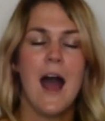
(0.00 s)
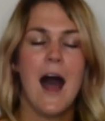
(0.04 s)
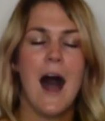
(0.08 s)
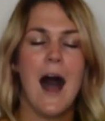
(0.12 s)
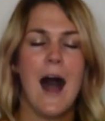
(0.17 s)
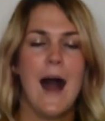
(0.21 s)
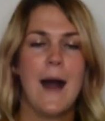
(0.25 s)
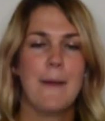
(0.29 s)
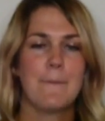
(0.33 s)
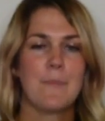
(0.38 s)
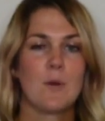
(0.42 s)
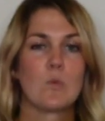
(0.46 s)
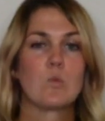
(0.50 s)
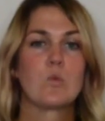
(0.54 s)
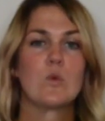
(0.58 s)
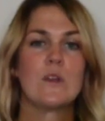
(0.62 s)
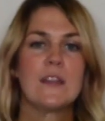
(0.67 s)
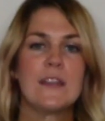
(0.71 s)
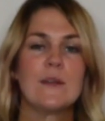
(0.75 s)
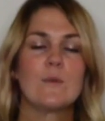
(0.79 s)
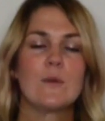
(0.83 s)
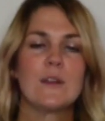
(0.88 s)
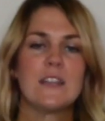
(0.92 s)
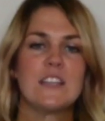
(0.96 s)
But
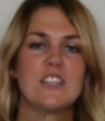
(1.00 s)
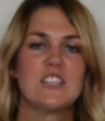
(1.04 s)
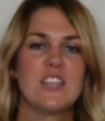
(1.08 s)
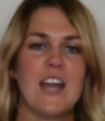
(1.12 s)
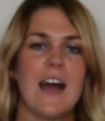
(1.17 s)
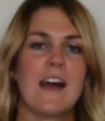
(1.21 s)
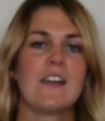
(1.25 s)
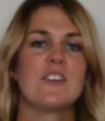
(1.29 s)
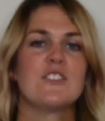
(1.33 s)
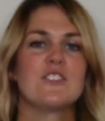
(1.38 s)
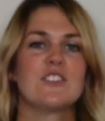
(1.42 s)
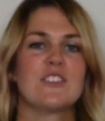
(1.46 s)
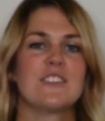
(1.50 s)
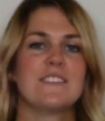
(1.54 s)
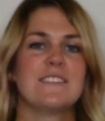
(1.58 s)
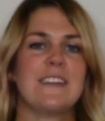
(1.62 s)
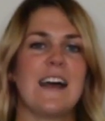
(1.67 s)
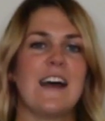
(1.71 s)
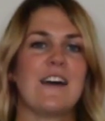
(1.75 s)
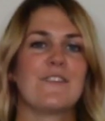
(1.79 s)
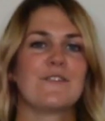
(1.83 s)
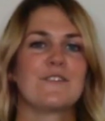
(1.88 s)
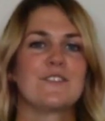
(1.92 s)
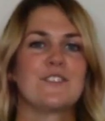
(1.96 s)
really, really challenge
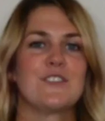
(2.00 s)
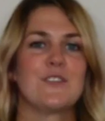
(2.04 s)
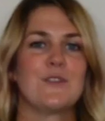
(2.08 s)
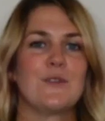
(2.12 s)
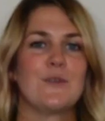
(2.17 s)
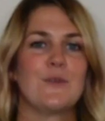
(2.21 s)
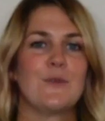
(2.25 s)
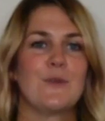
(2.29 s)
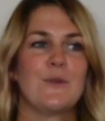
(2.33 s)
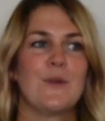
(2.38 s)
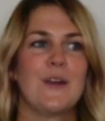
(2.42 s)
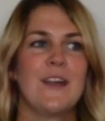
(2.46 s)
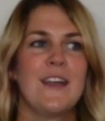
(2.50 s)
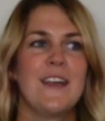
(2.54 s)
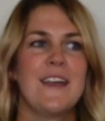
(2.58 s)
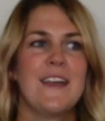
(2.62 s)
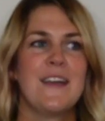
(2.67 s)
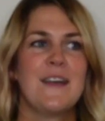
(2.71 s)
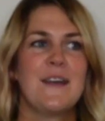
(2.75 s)
yourself to